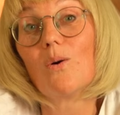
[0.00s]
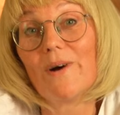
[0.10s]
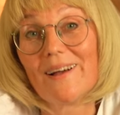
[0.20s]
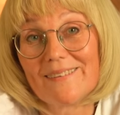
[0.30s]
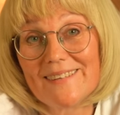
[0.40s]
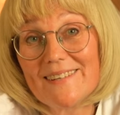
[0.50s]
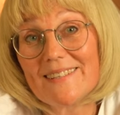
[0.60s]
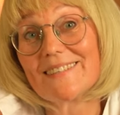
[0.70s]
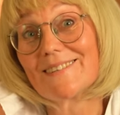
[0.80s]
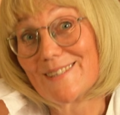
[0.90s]
Well, there
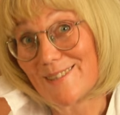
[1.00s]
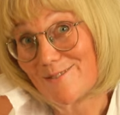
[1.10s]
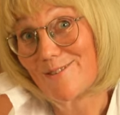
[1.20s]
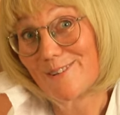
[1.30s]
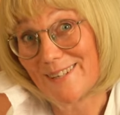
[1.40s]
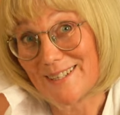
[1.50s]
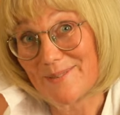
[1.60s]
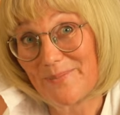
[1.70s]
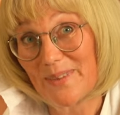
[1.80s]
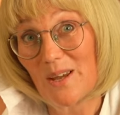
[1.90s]
is a reason for that.
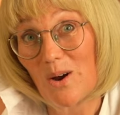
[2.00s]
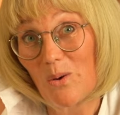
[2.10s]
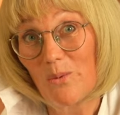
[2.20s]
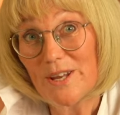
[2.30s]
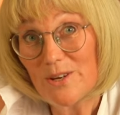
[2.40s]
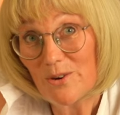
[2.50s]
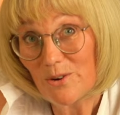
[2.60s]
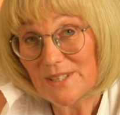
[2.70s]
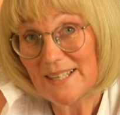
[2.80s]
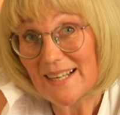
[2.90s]
When you
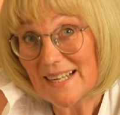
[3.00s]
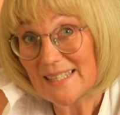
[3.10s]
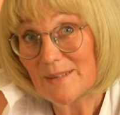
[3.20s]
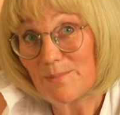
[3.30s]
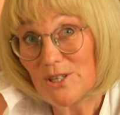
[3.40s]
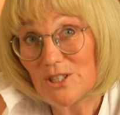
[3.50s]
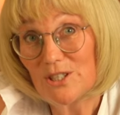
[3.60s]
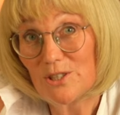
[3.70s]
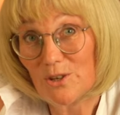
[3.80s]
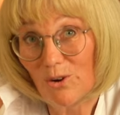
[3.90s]
order a custom
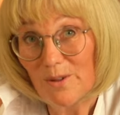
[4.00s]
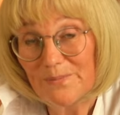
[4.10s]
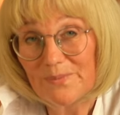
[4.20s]
BJD doll,